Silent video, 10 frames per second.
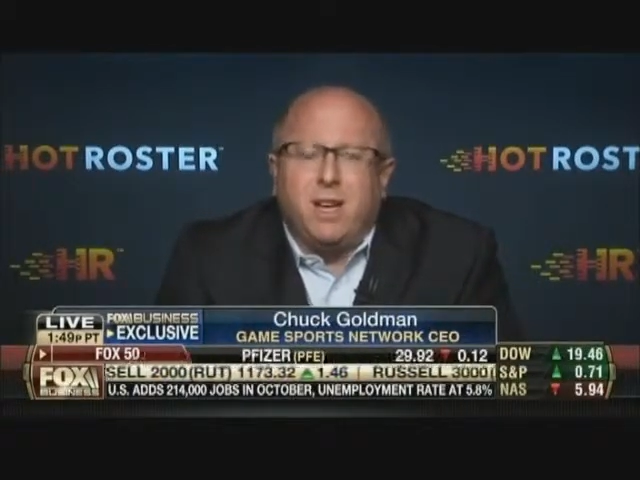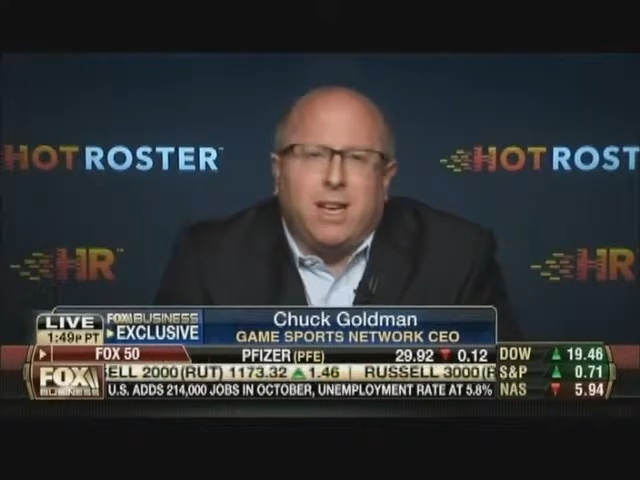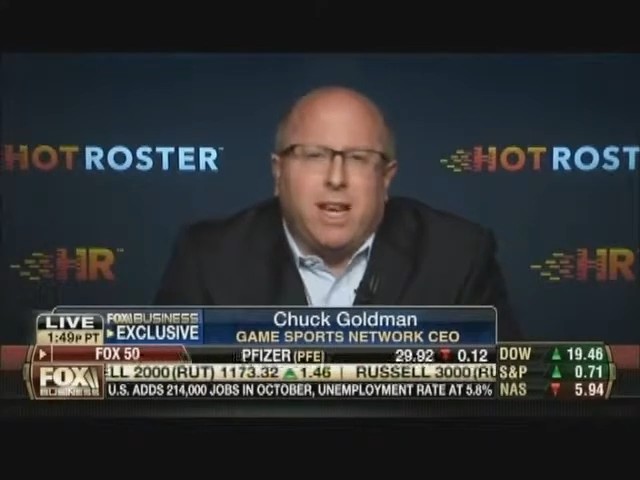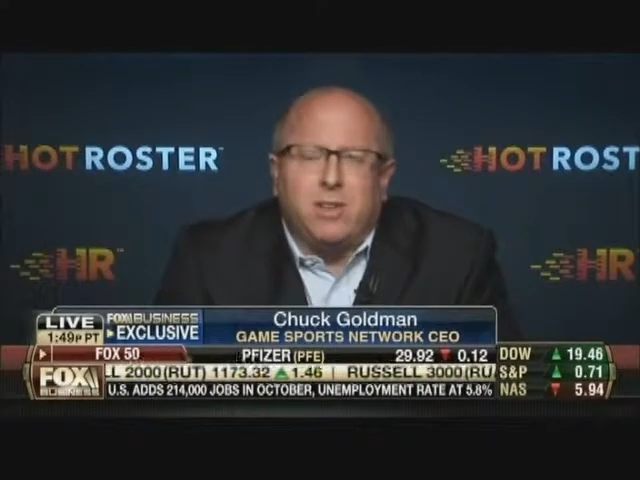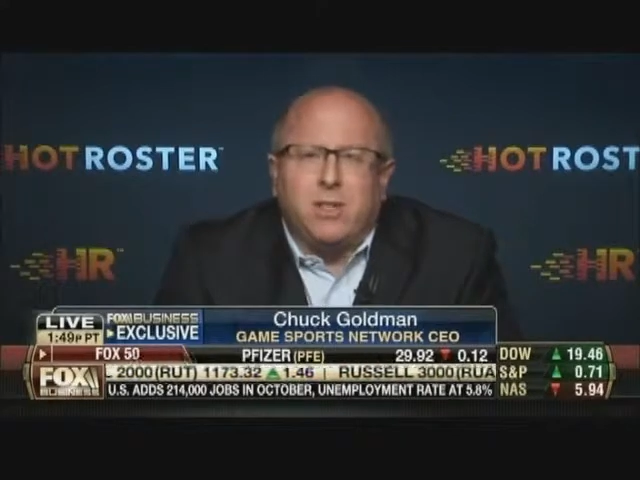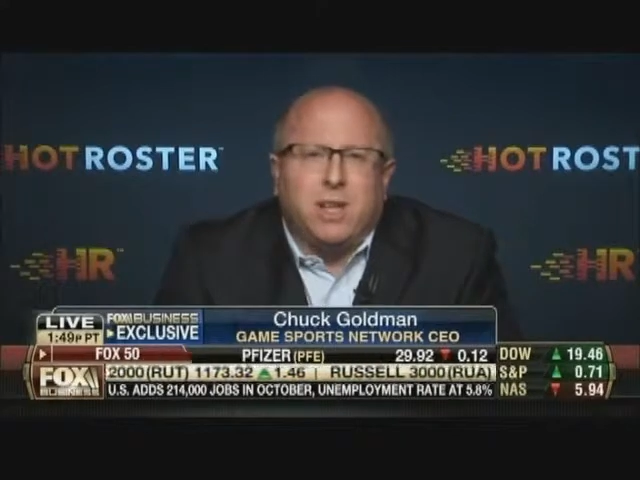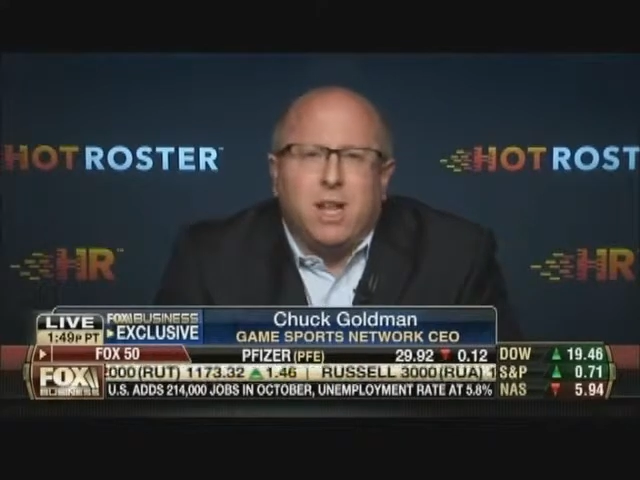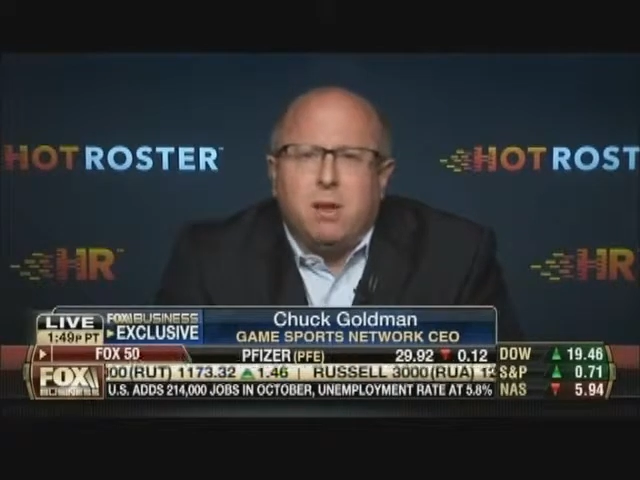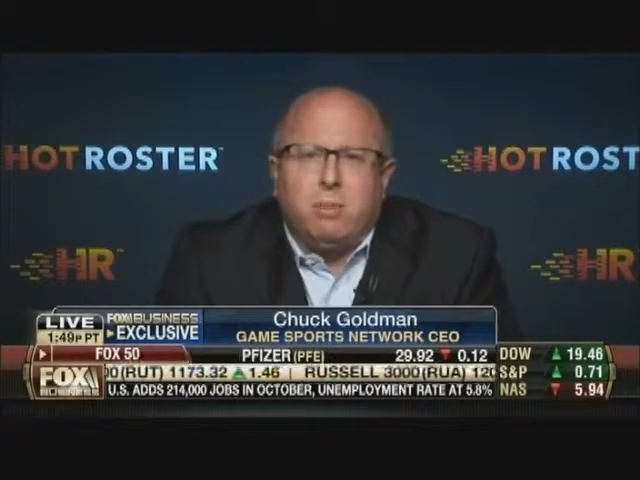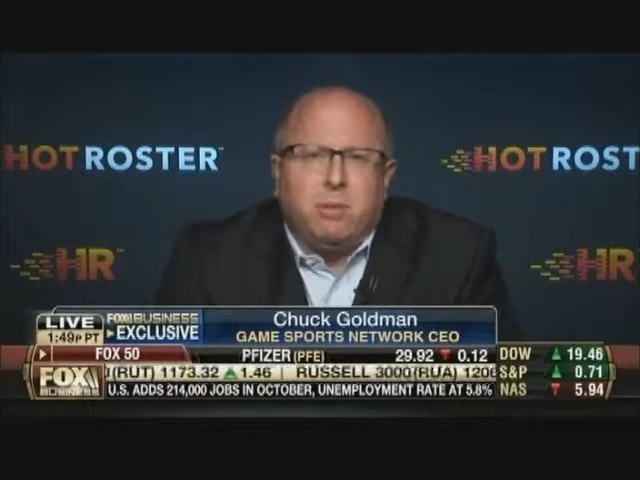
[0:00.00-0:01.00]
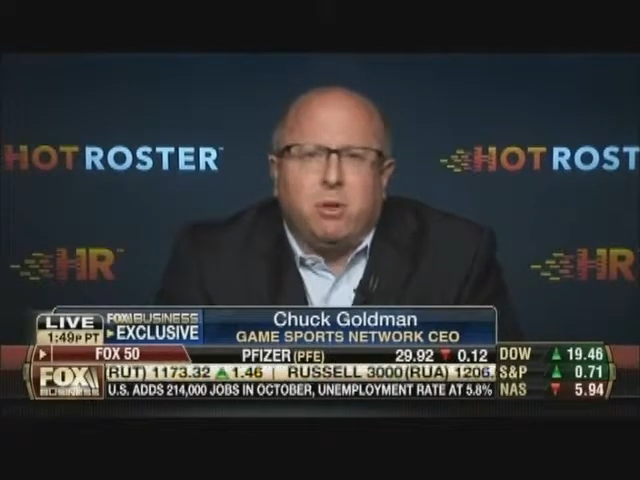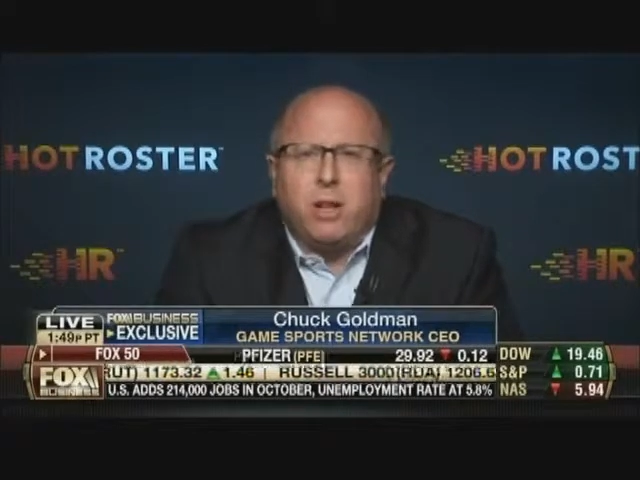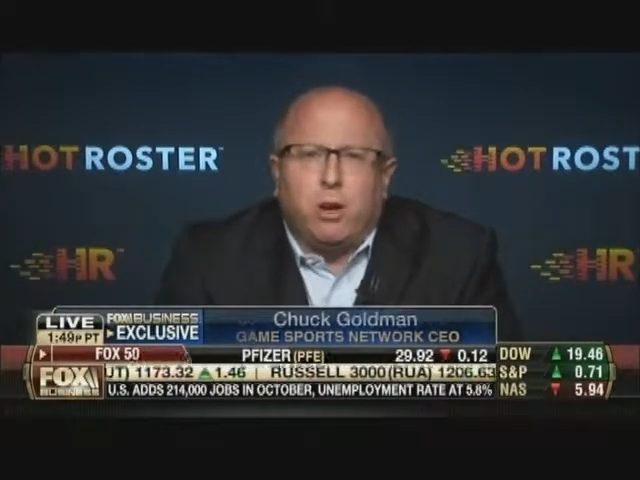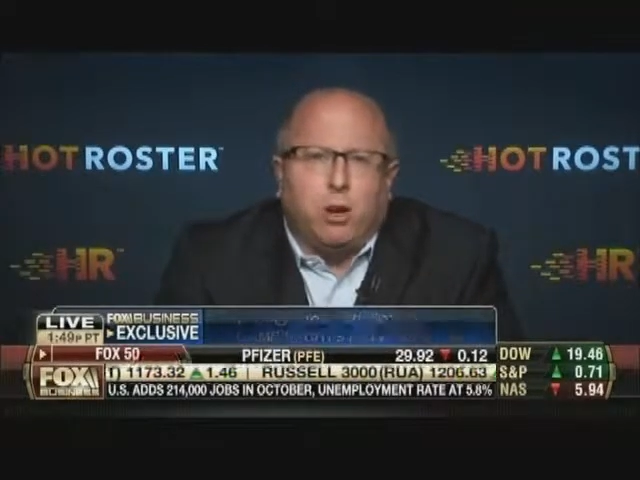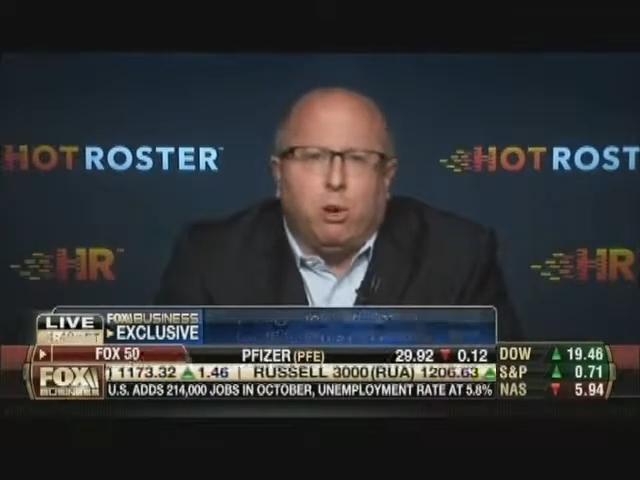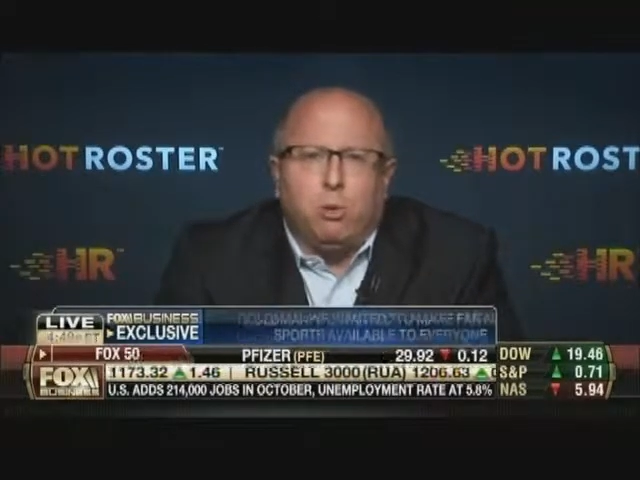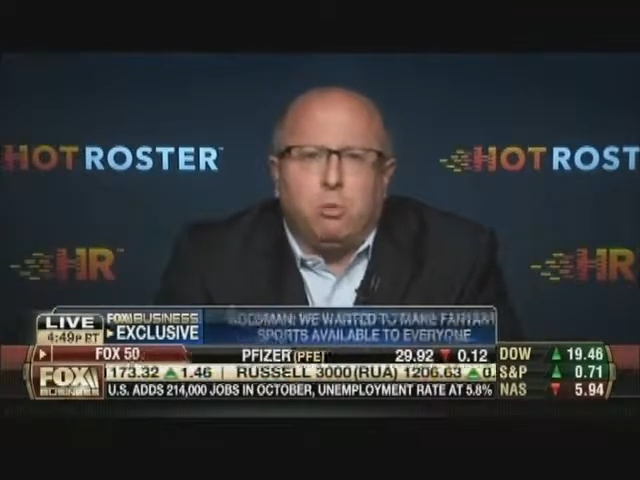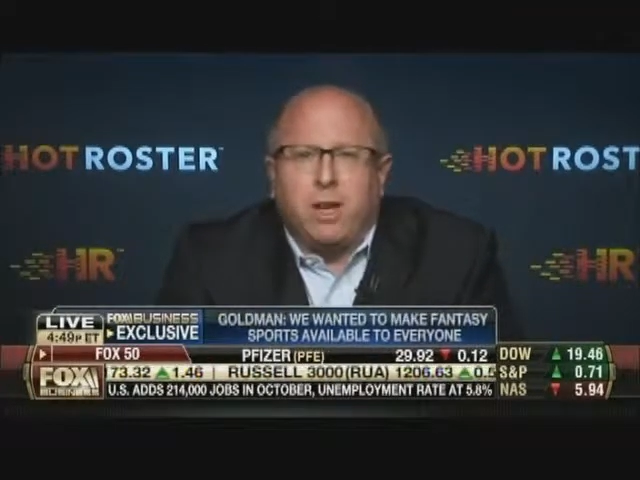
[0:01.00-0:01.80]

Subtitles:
against people at home,